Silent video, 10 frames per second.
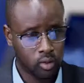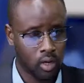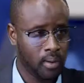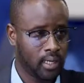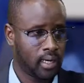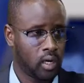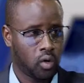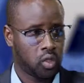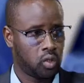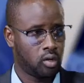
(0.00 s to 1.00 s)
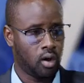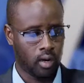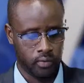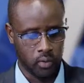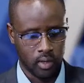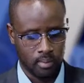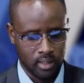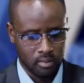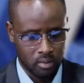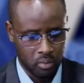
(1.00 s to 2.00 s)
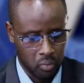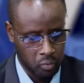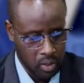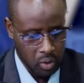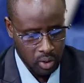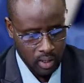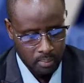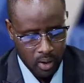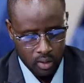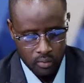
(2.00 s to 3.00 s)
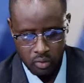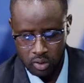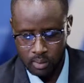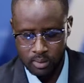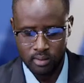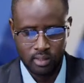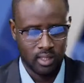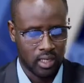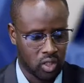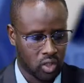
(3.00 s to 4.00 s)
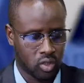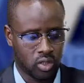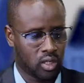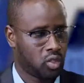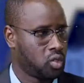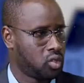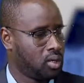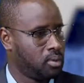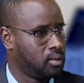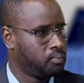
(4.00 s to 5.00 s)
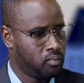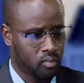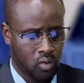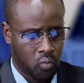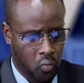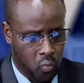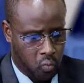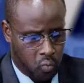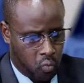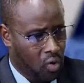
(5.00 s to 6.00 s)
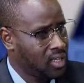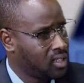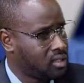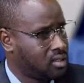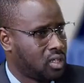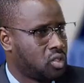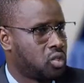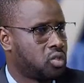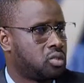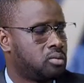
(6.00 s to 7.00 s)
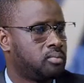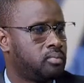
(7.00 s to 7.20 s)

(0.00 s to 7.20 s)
is going to be a general question to all of you. When you talk about, of course, census, what is census?